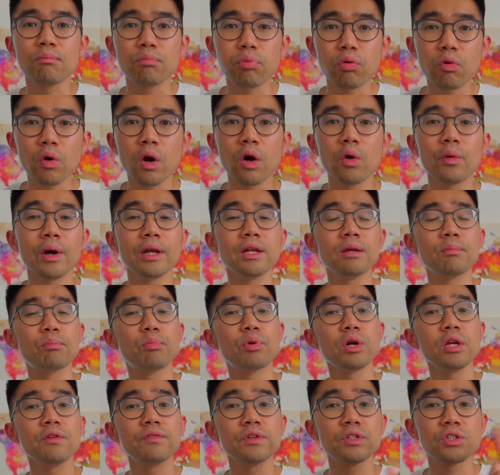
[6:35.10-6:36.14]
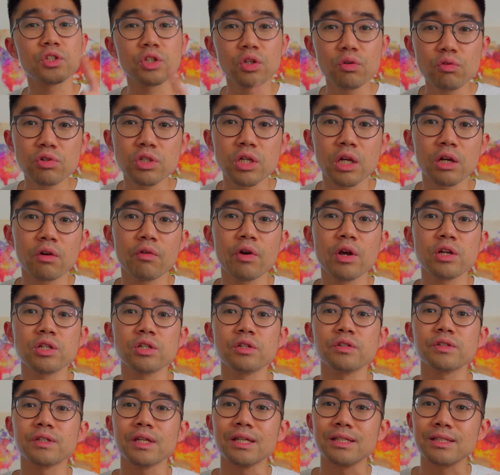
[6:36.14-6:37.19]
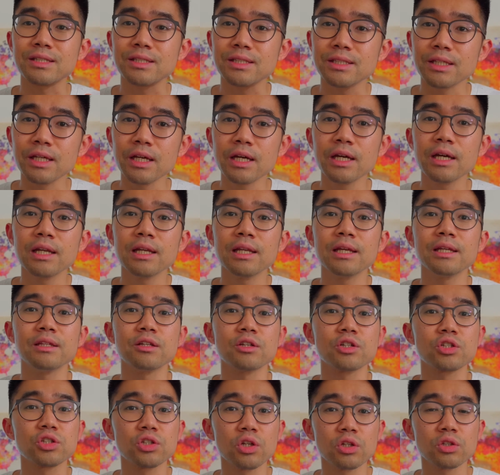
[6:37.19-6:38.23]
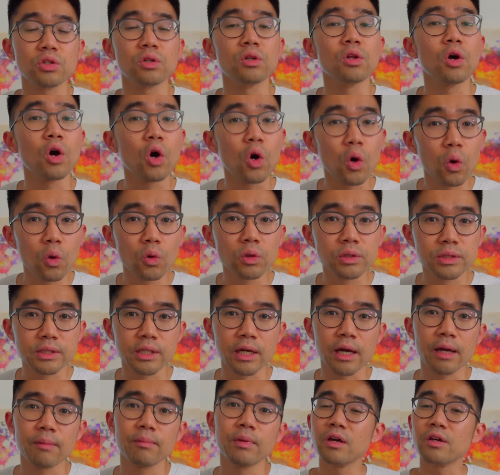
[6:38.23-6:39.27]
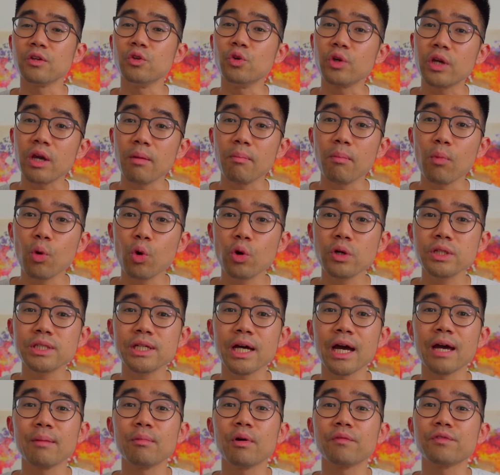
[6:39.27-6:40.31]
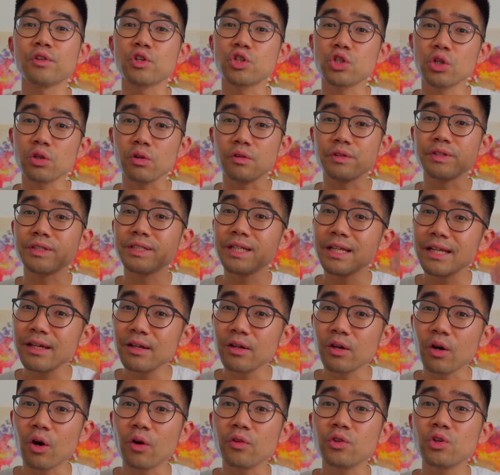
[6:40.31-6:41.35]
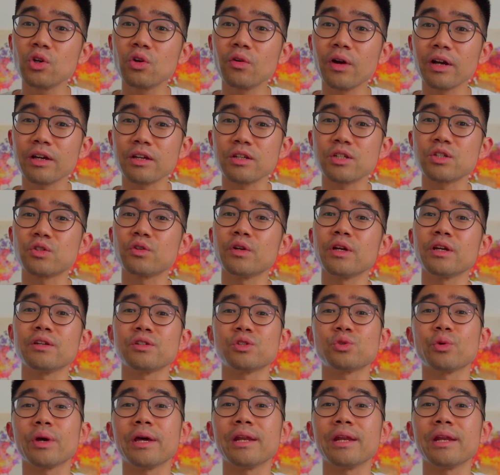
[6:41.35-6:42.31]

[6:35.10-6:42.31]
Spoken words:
Pro and the previous two generations is certainly the shuttle hold time. You get more time of the shuttle sitting on your racket strings to